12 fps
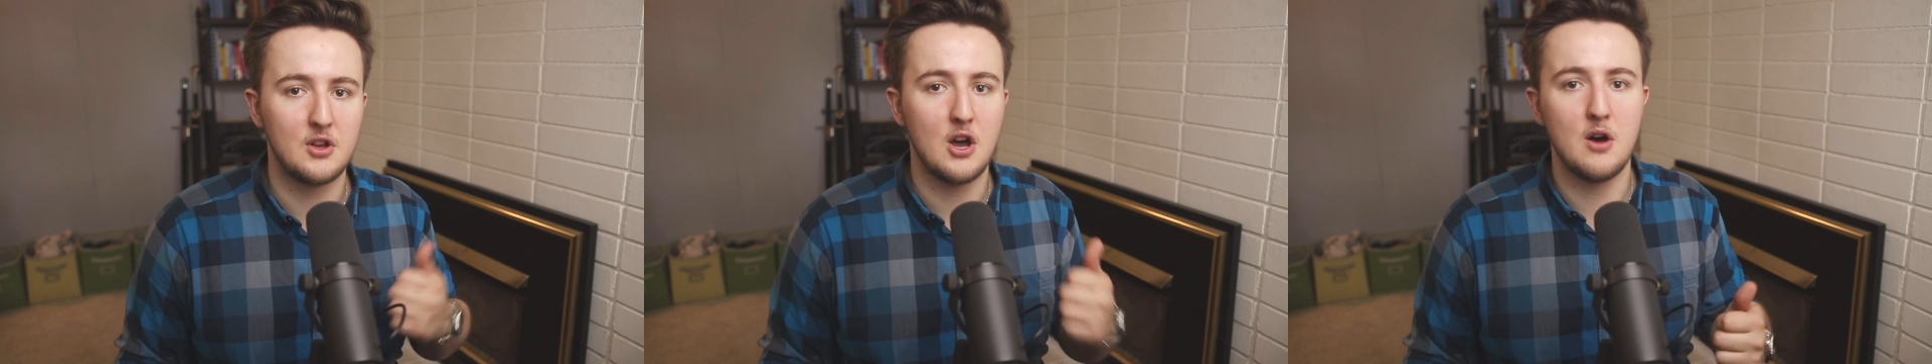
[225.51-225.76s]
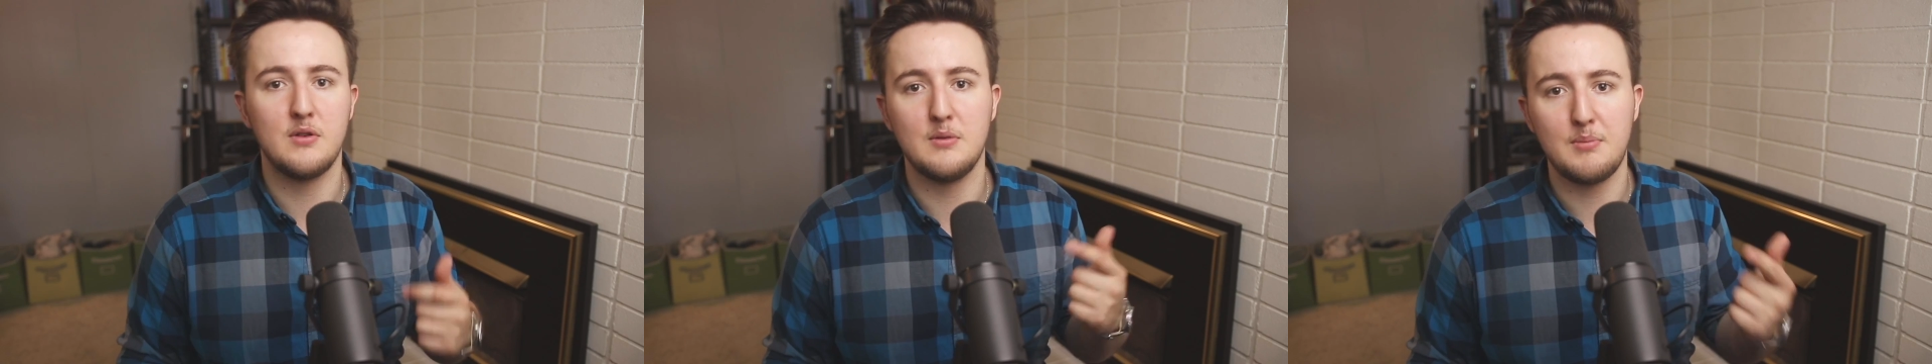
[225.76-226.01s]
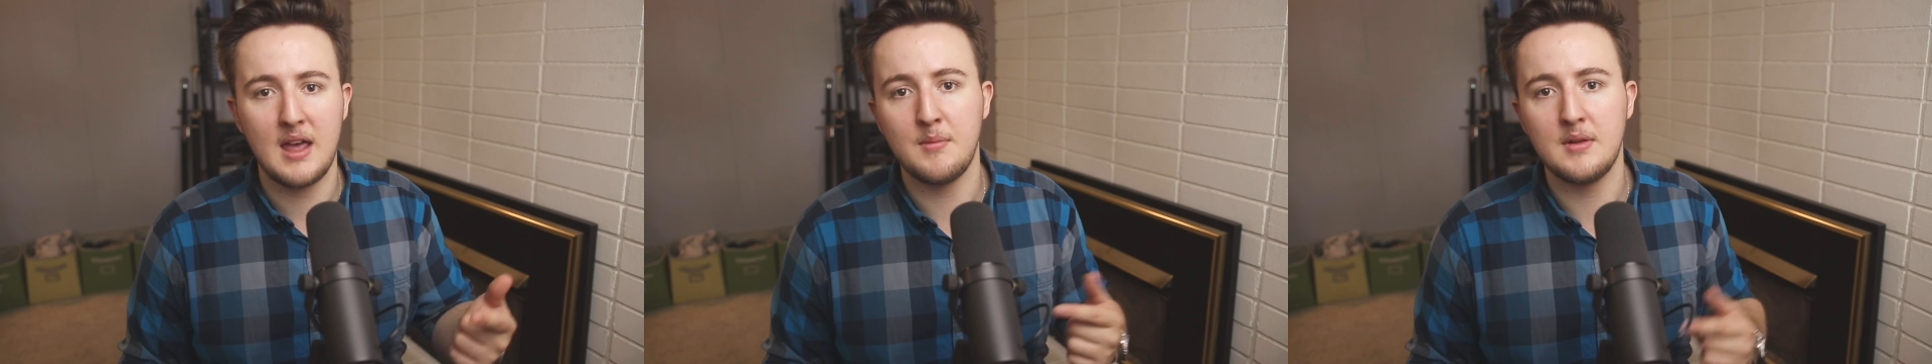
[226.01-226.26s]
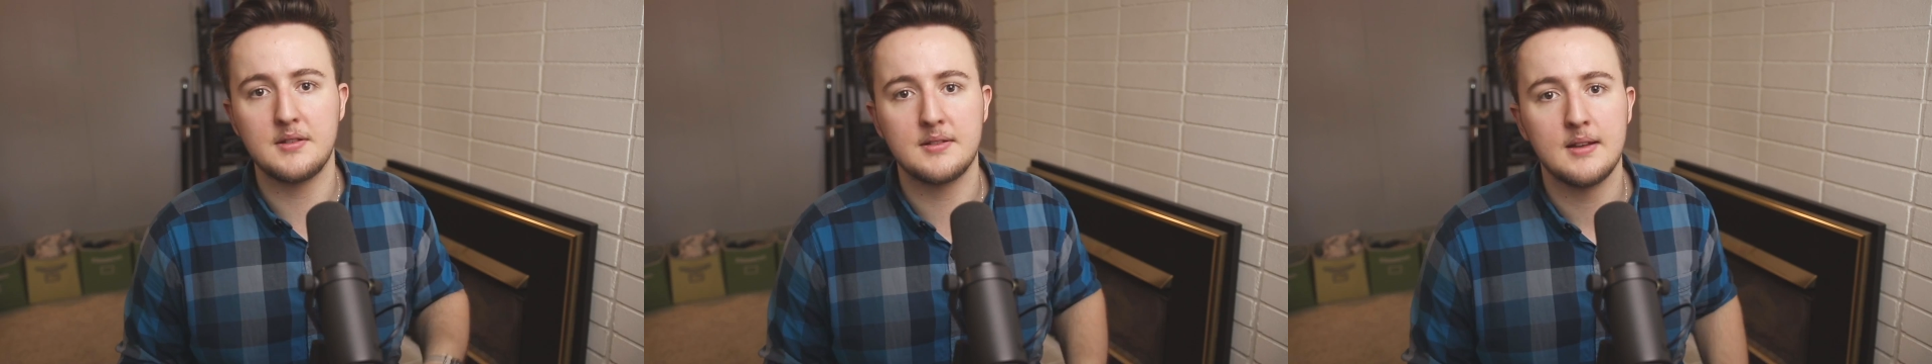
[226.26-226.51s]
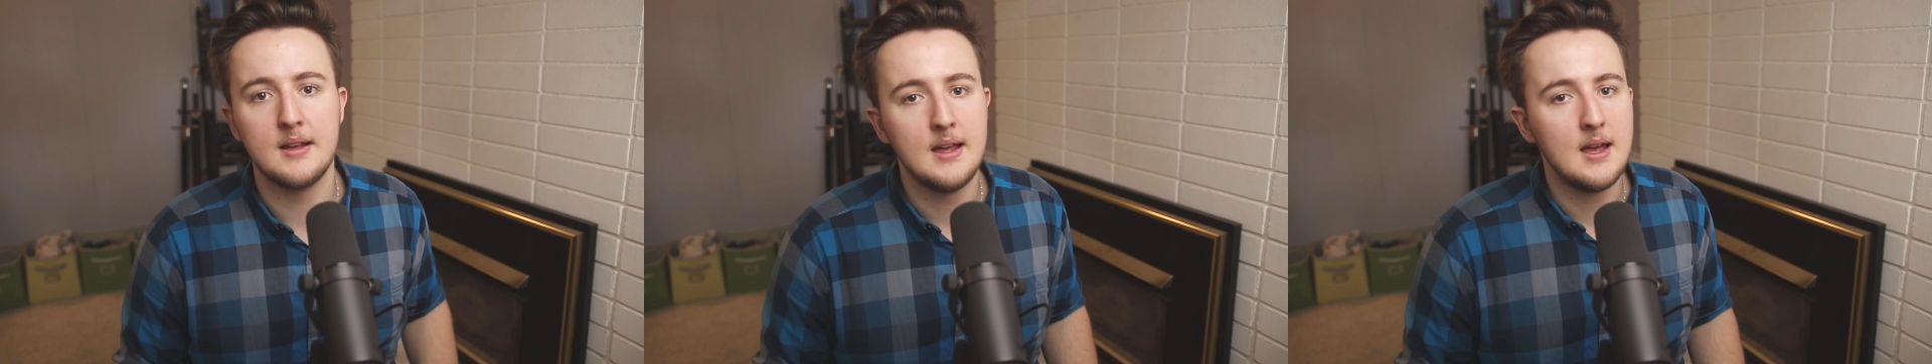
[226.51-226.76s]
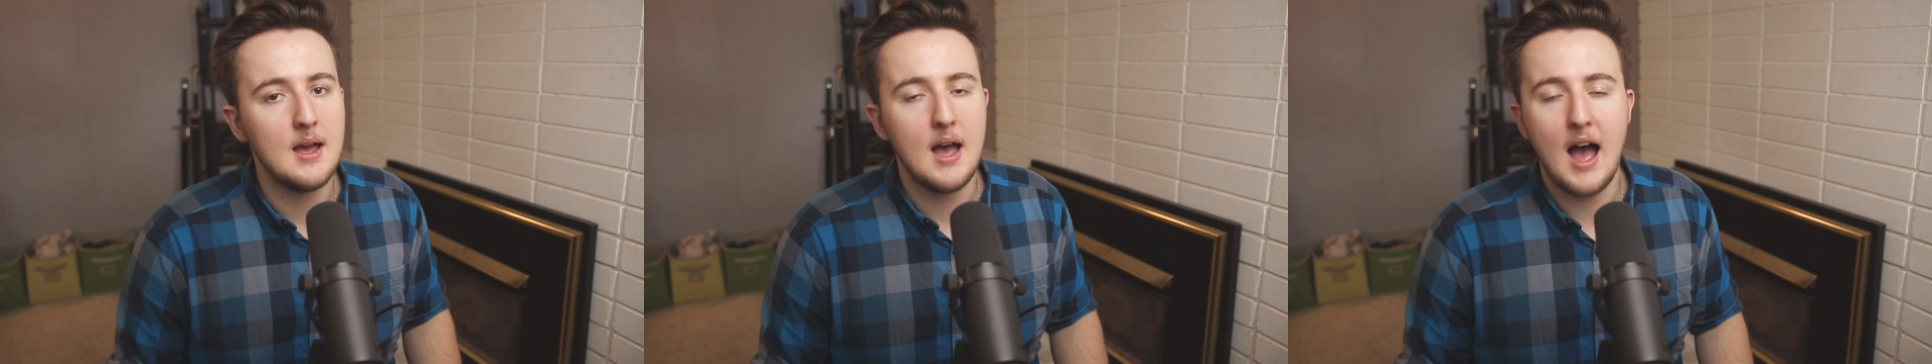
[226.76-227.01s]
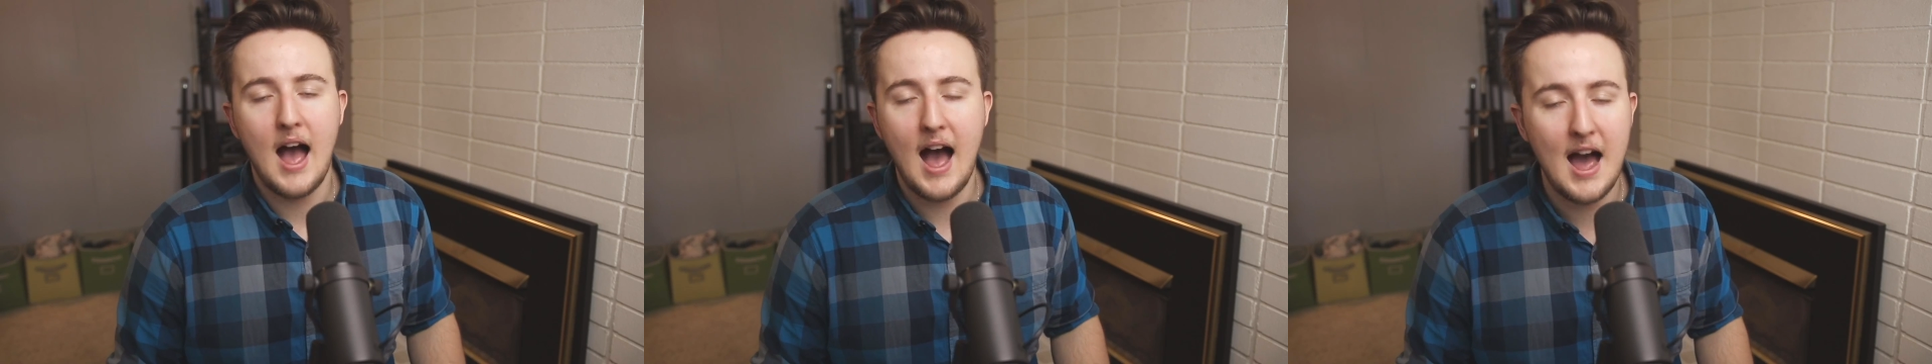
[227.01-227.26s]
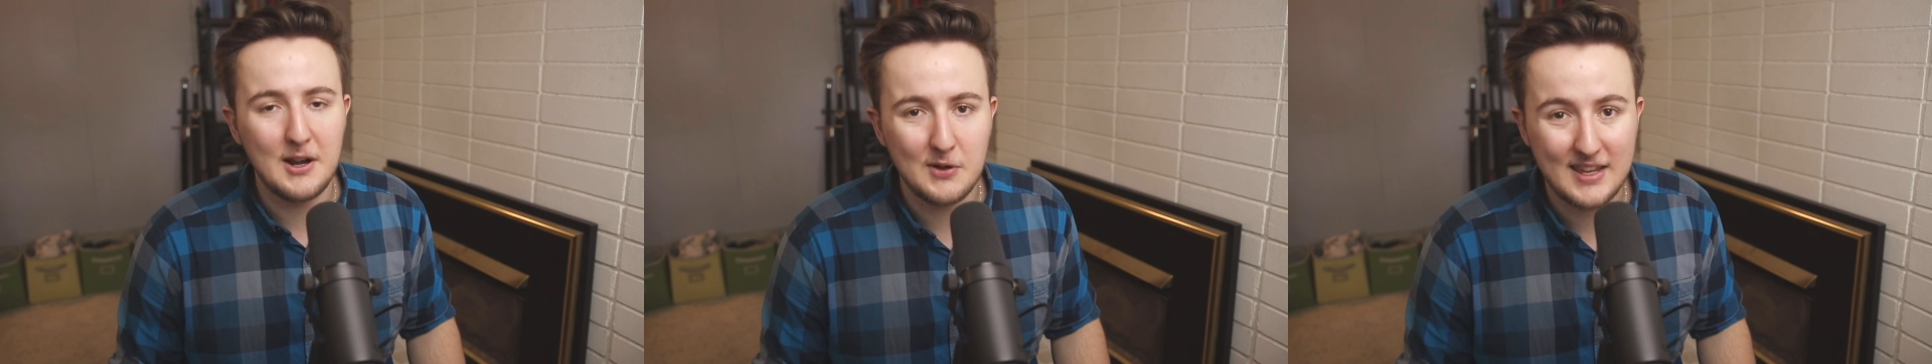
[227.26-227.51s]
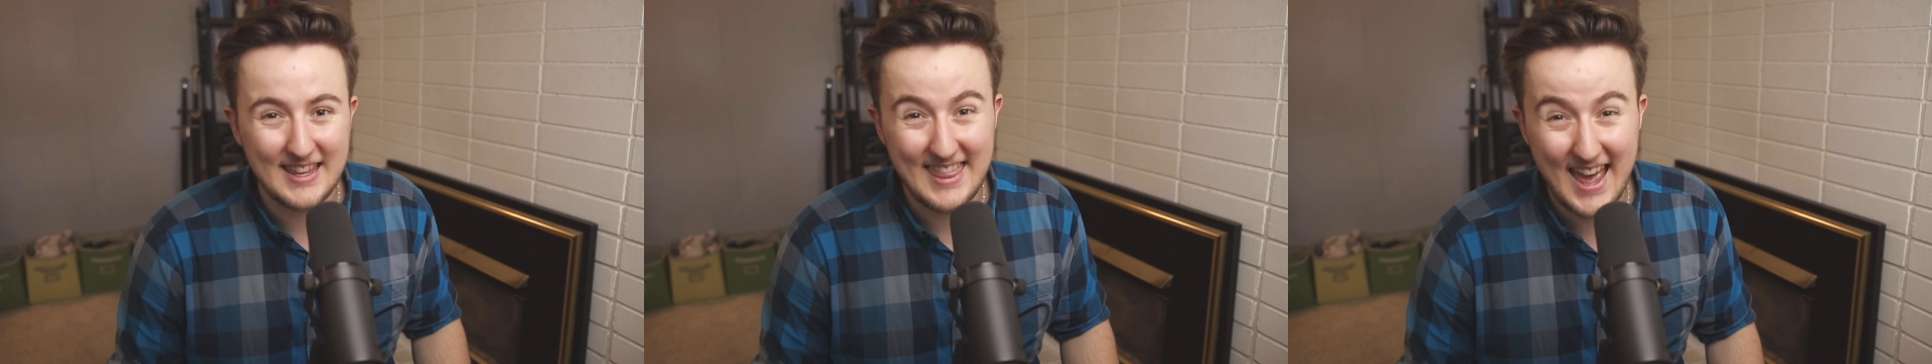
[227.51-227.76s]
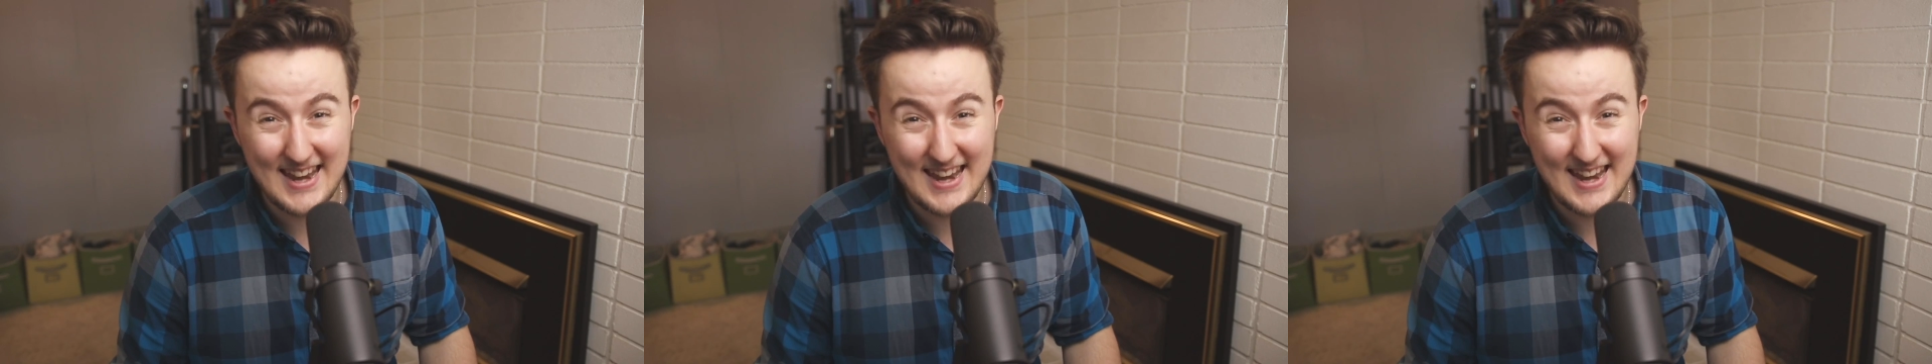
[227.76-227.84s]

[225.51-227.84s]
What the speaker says: code and payments. I don't get that